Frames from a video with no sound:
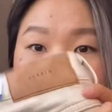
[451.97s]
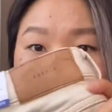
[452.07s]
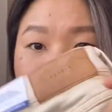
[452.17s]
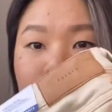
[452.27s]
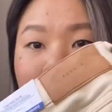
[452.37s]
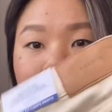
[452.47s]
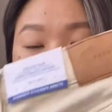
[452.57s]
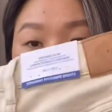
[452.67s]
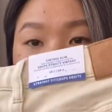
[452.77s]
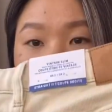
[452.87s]
and in the
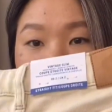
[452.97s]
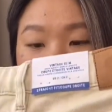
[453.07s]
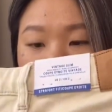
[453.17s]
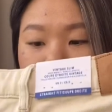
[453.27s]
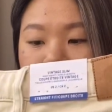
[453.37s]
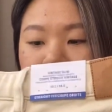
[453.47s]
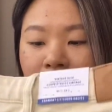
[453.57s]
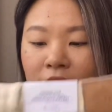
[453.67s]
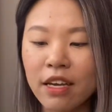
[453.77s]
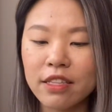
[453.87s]
back just looks like this.
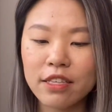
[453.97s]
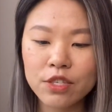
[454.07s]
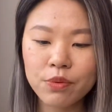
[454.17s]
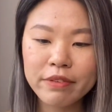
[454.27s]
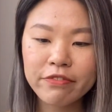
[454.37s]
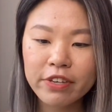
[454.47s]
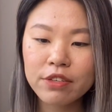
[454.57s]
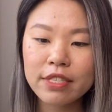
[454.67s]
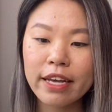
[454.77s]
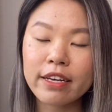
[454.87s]
This one
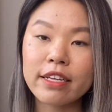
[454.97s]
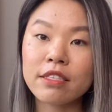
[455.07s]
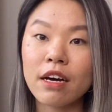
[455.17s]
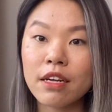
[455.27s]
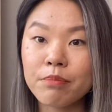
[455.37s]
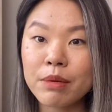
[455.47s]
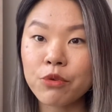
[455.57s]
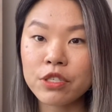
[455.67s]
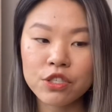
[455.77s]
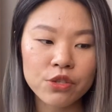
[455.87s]
feels like it's got a bit
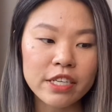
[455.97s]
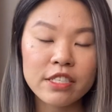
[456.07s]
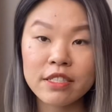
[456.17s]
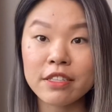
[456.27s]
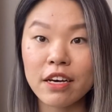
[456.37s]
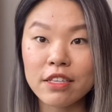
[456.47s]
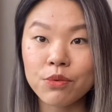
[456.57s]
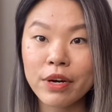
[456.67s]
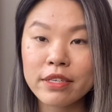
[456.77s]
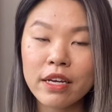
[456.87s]
more stretch than the
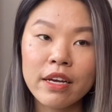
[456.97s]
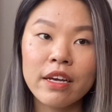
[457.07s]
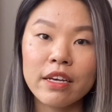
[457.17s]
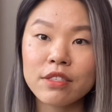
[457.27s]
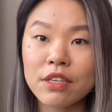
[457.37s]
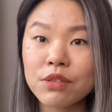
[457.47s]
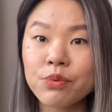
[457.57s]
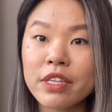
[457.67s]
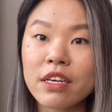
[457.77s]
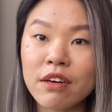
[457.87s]
other one. It's also
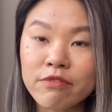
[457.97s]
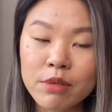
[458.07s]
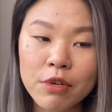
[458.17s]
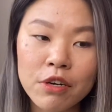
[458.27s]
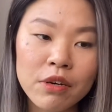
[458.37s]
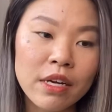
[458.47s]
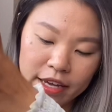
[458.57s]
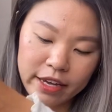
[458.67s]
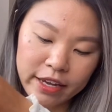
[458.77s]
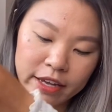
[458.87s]
really comfortable,
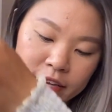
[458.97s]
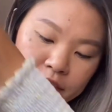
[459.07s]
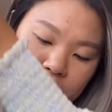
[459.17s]
and